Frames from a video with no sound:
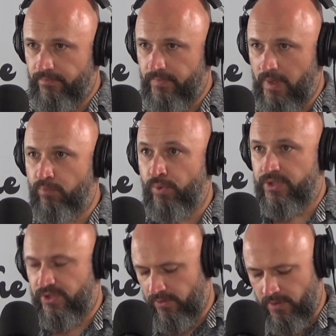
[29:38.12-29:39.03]
A breach,
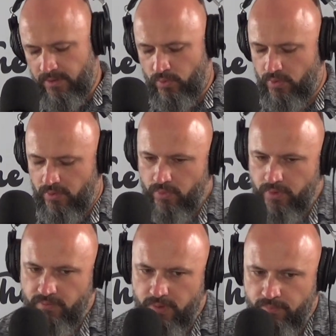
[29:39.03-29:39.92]
sorry. Yeah. We'll, we'll go
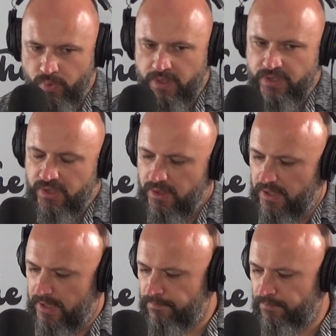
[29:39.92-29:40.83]
with the breach.
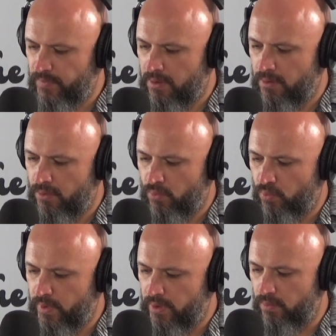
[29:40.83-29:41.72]
Um,
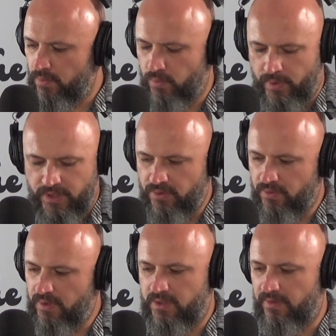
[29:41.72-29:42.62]
we, what do you do then?
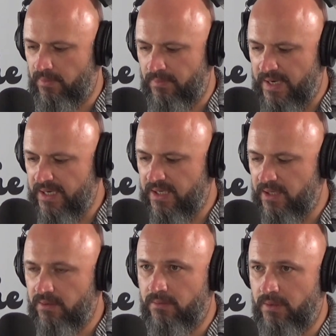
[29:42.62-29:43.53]
Do you have to mark it,
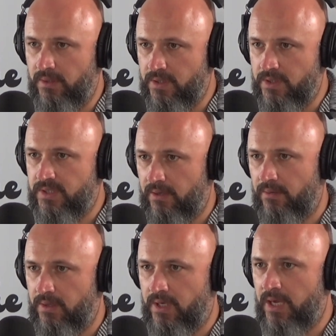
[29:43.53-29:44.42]
and then you just keep, you
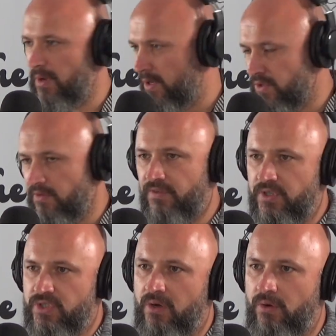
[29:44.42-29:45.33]
keep going until you finish the
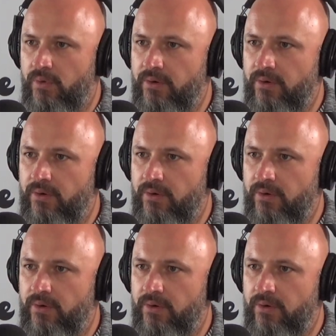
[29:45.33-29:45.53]
whole area?